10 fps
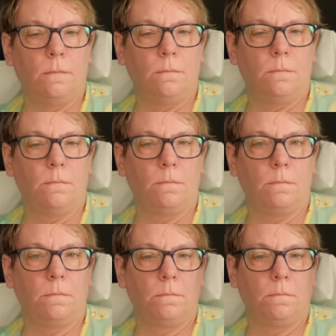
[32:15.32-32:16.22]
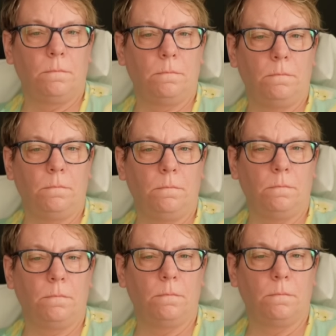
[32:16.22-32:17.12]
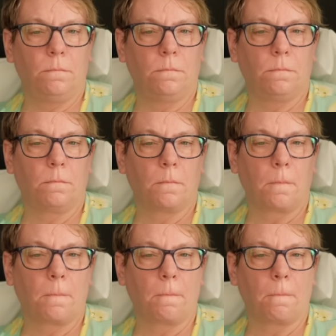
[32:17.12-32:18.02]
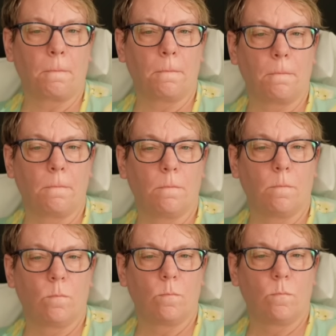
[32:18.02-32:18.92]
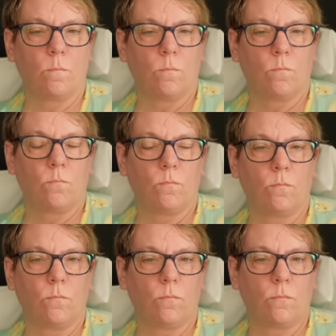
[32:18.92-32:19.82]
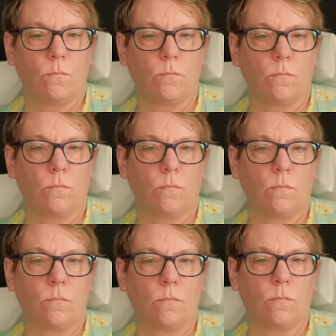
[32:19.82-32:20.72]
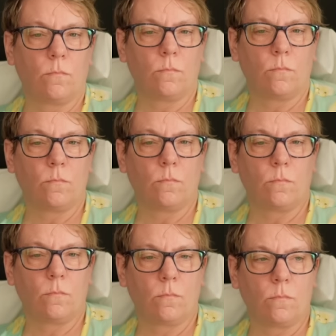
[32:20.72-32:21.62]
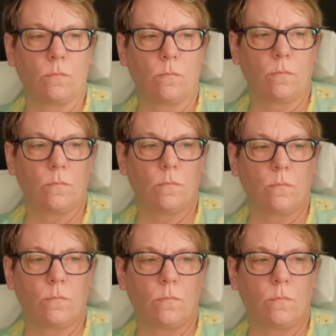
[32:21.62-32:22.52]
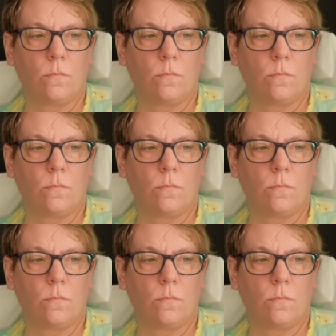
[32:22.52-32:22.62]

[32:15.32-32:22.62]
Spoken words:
(silent)